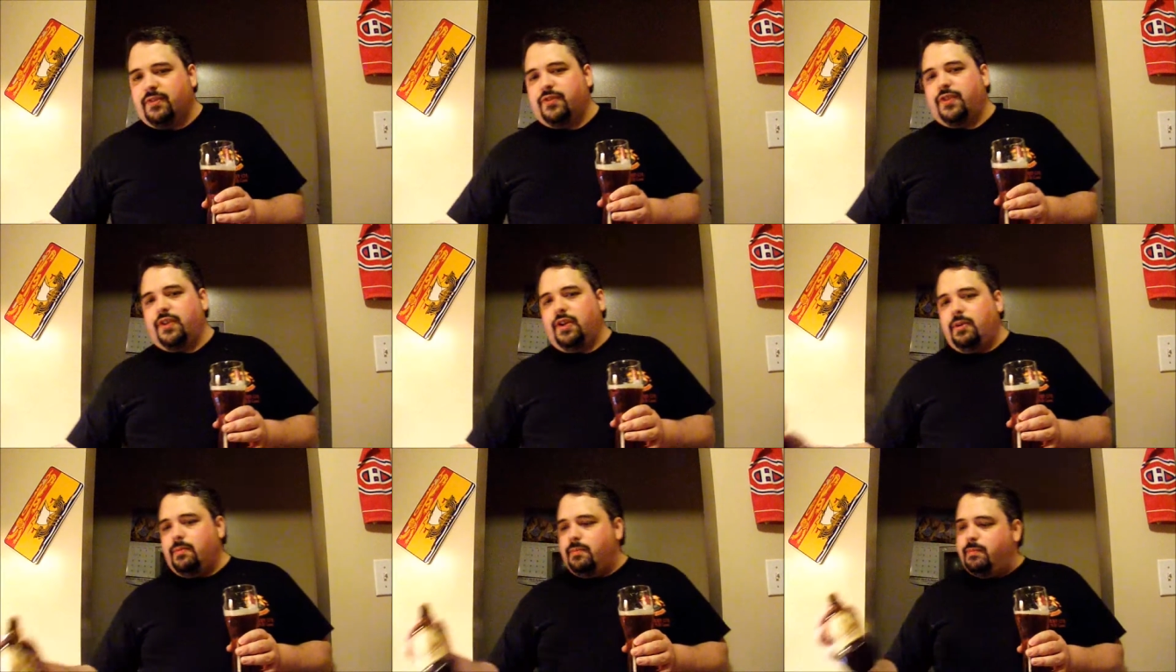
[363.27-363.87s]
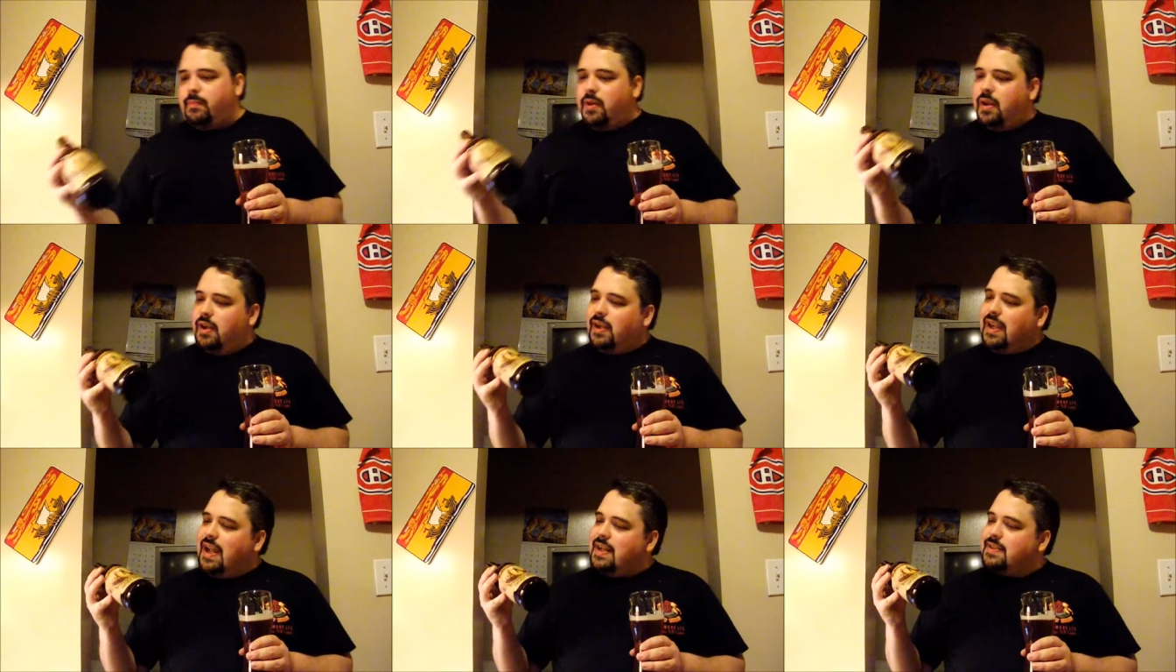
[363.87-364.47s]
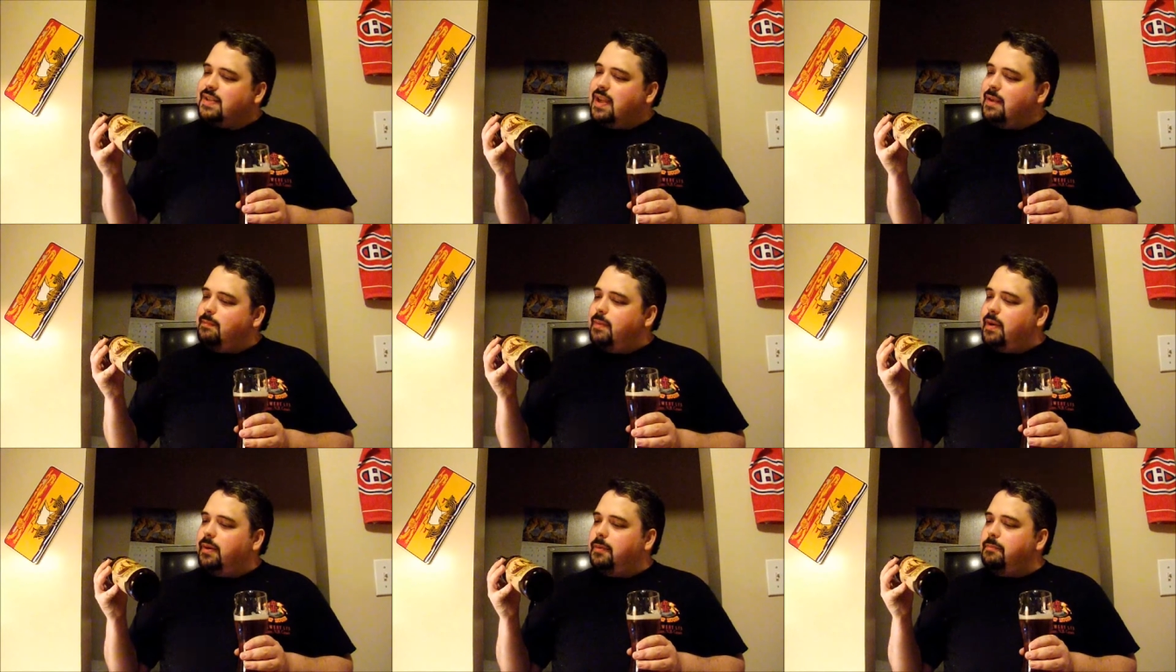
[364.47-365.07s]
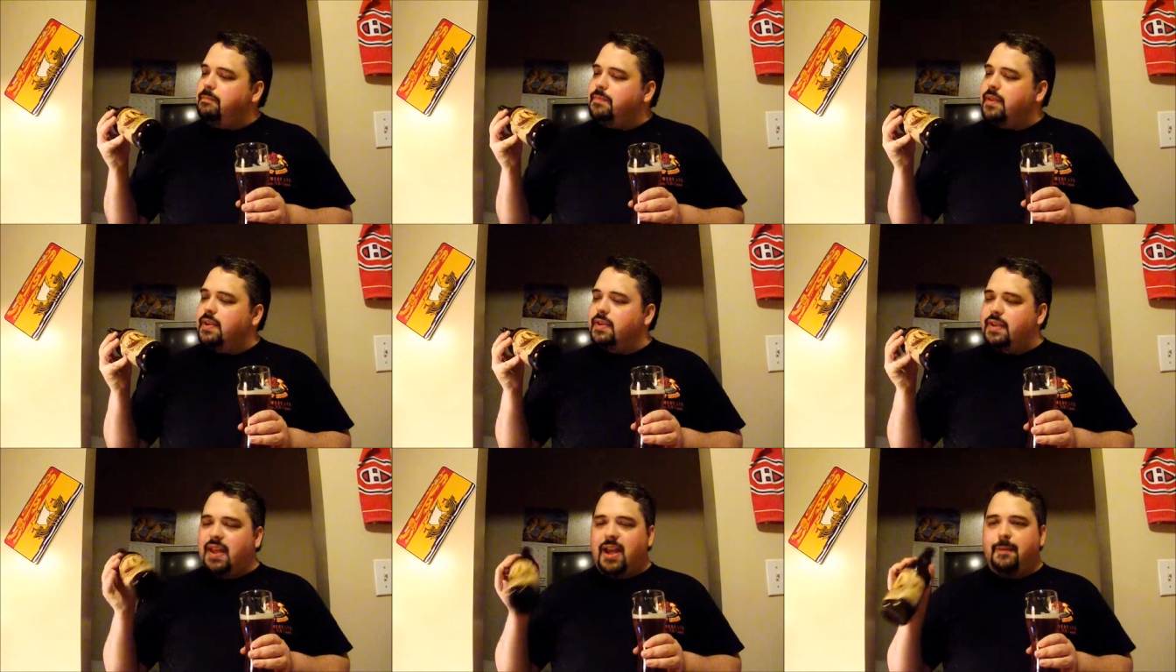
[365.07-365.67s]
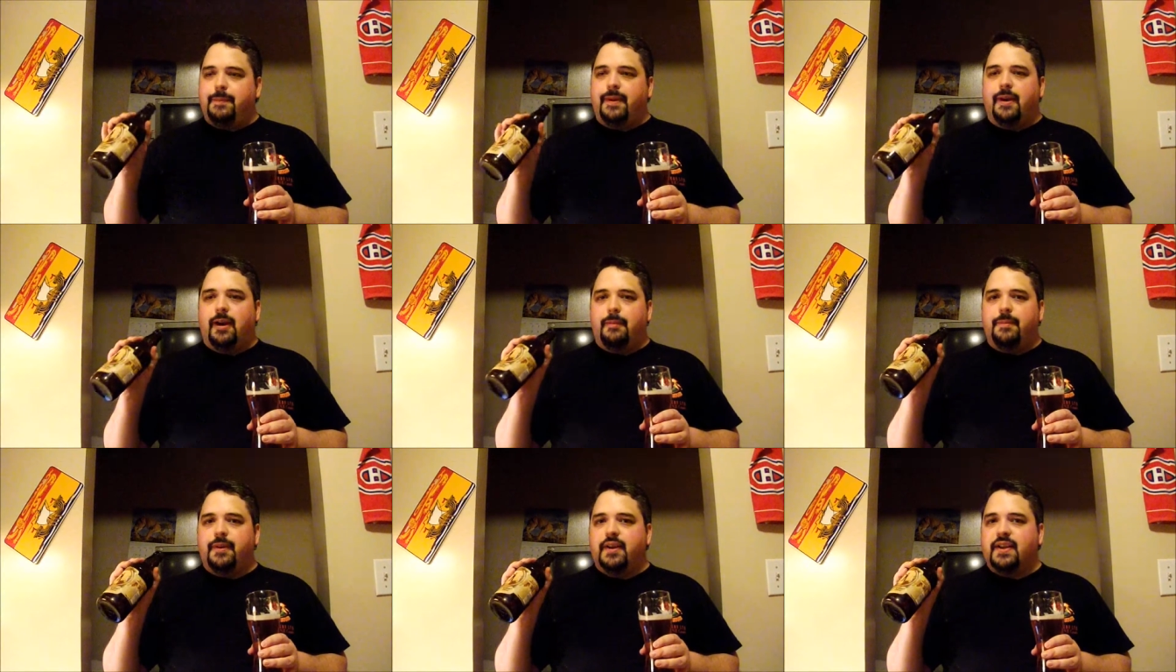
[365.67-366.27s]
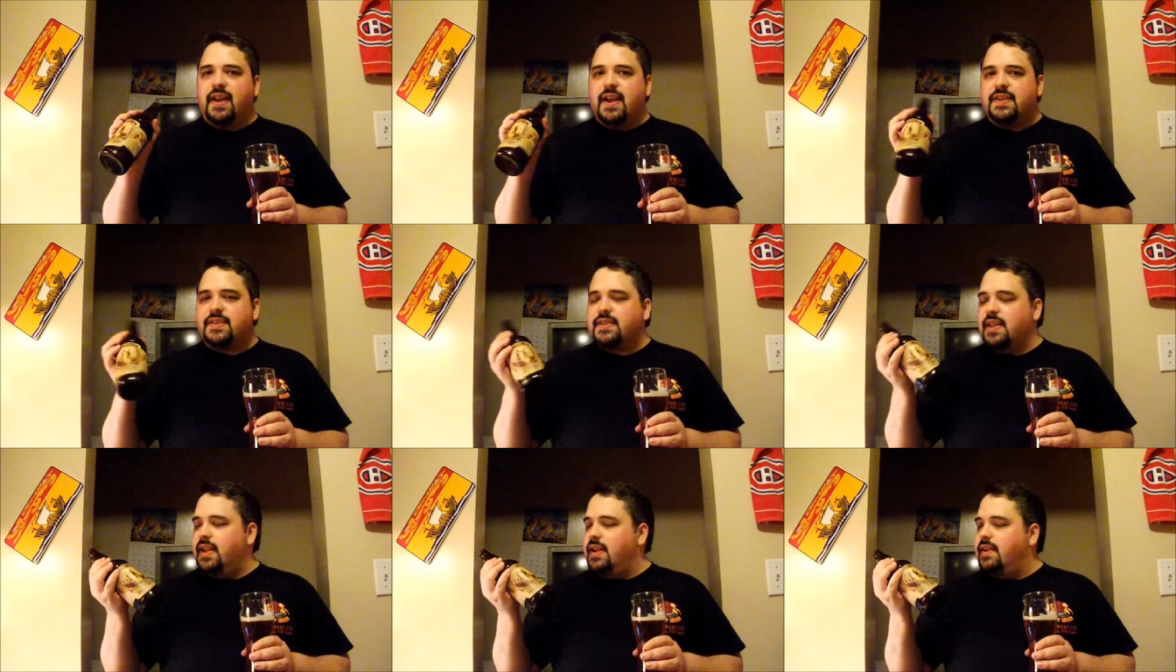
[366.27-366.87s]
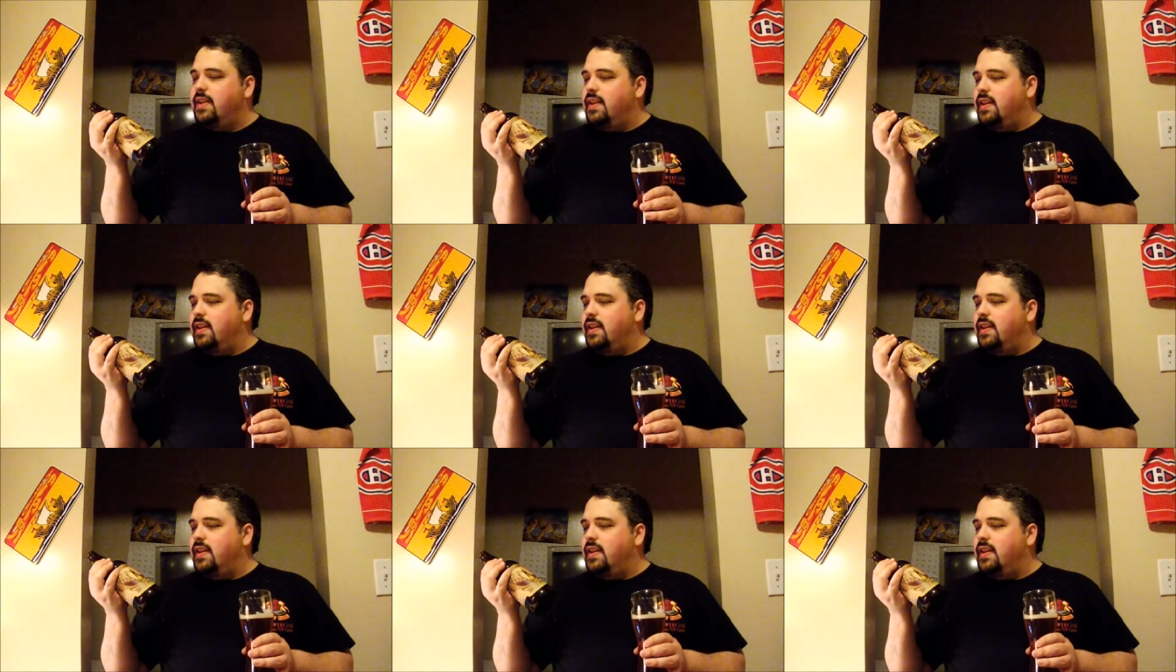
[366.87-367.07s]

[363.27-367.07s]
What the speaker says: Farm Cascade better than the Happy Hopyard Cascade.